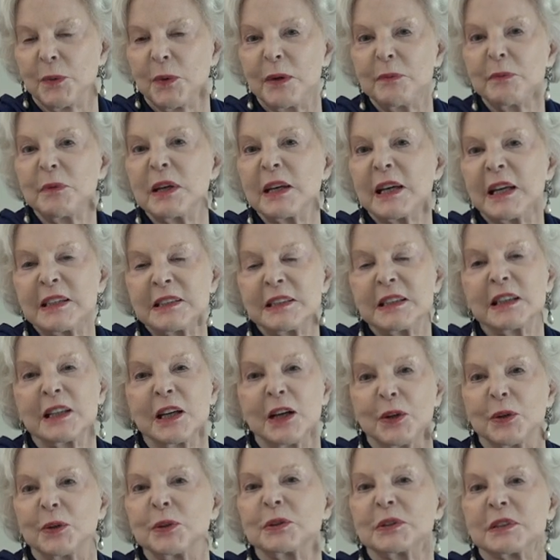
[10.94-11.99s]
when we're getting
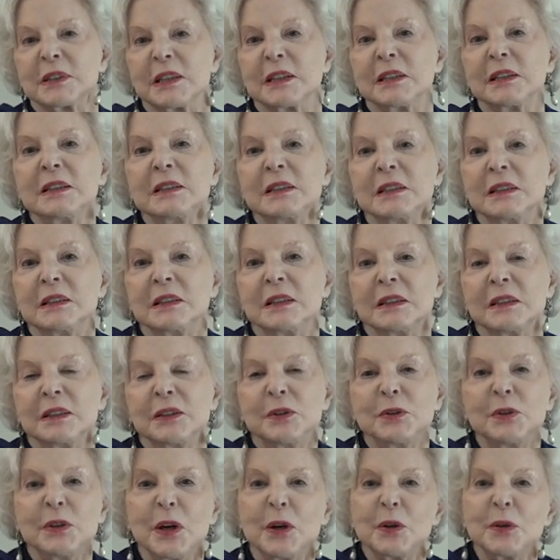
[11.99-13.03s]
older,
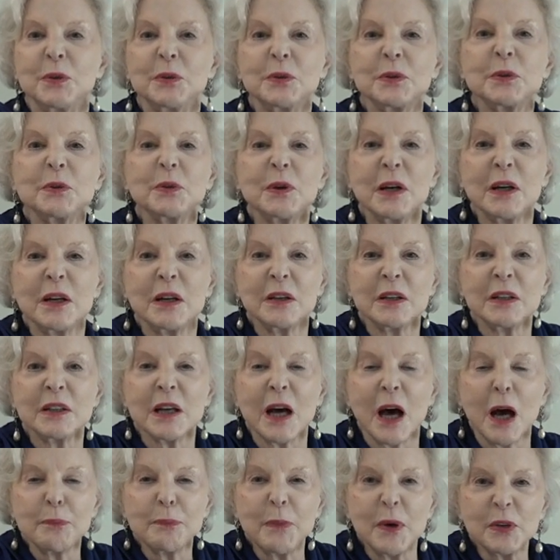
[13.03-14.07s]
you know,
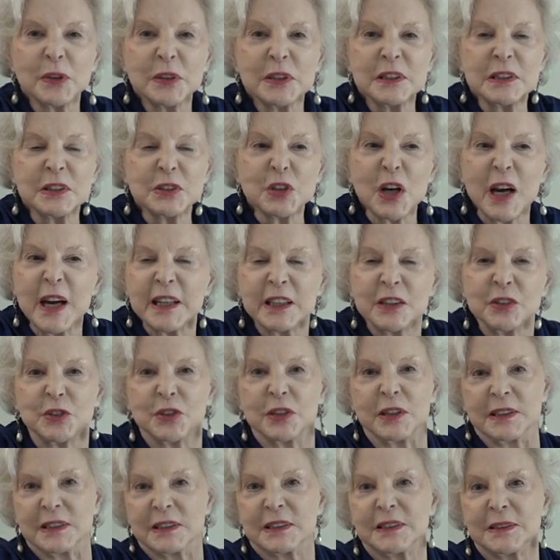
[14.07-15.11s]
our body
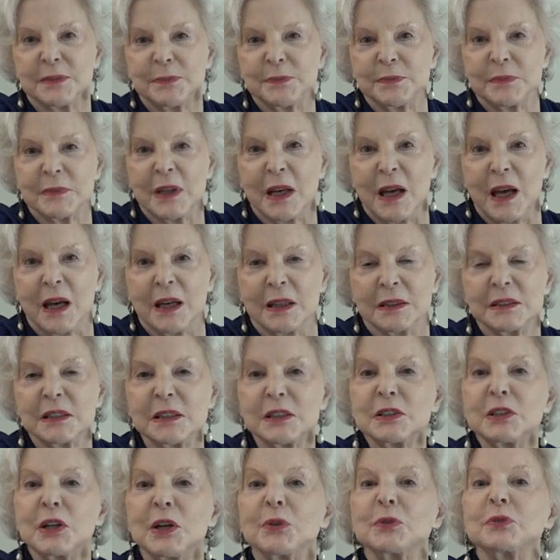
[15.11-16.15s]
changes. And
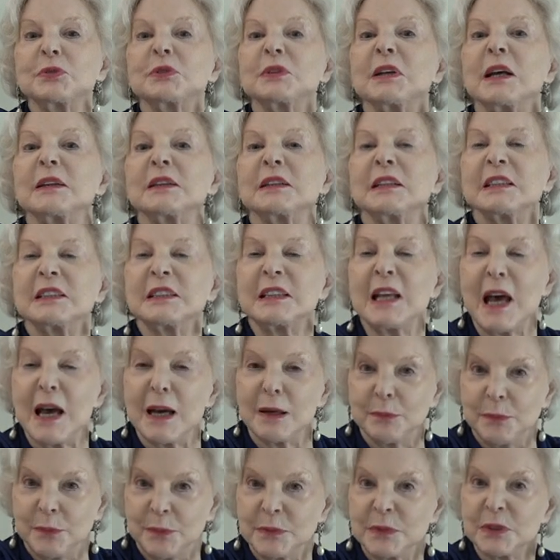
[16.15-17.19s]
so this
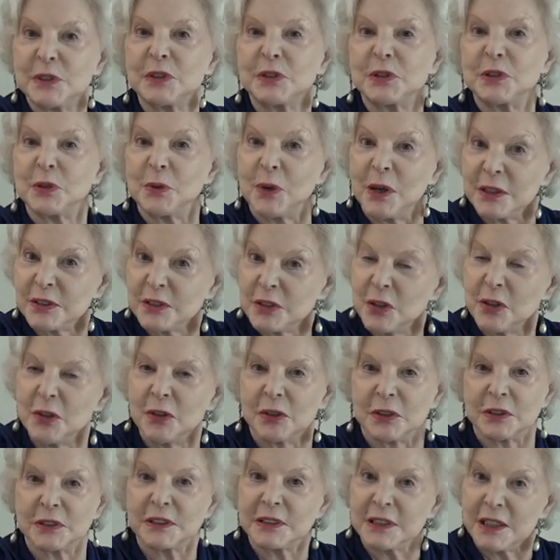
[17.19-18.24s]
happens to our
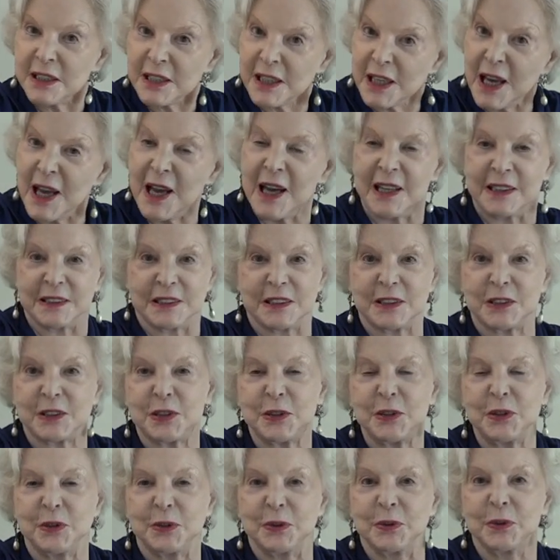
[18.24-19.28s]
dogs and cats
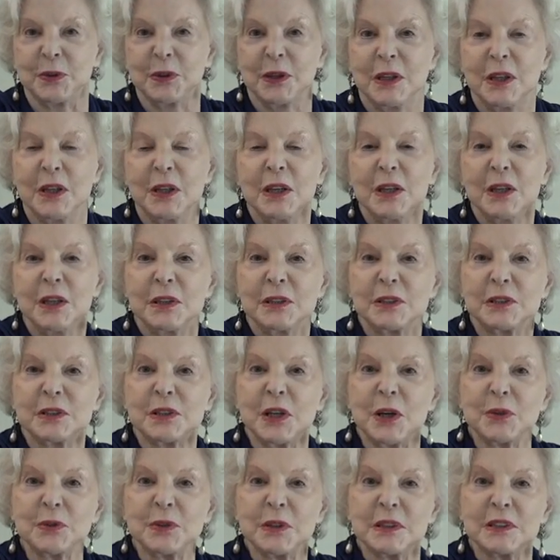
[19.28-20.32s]
too.
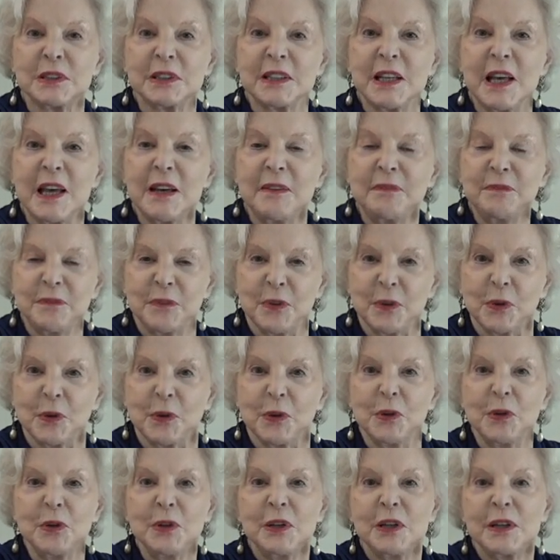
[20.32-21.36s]
So that
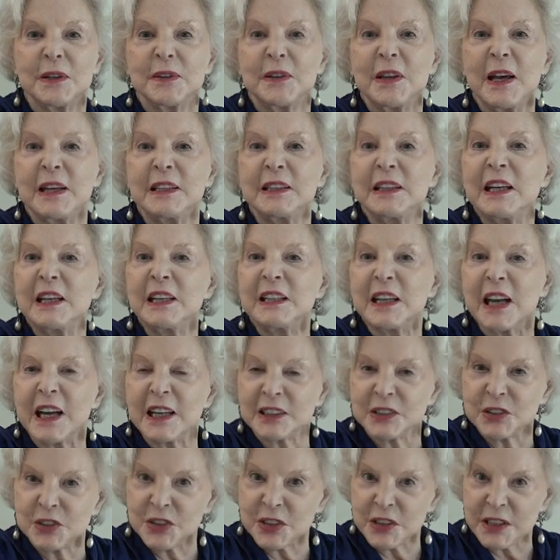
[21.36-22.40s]
therefore, they need
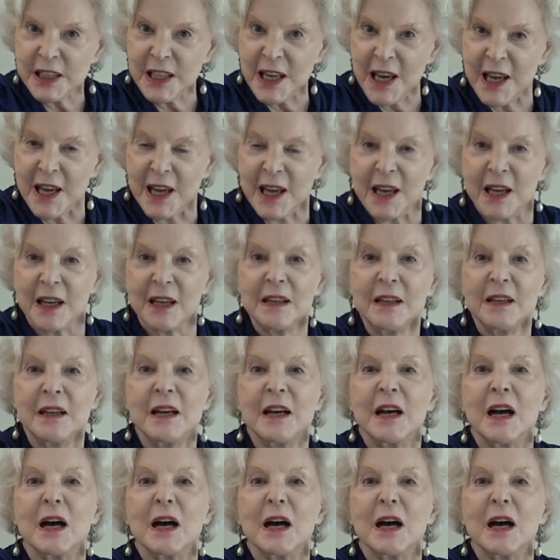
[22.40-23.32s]
extra care,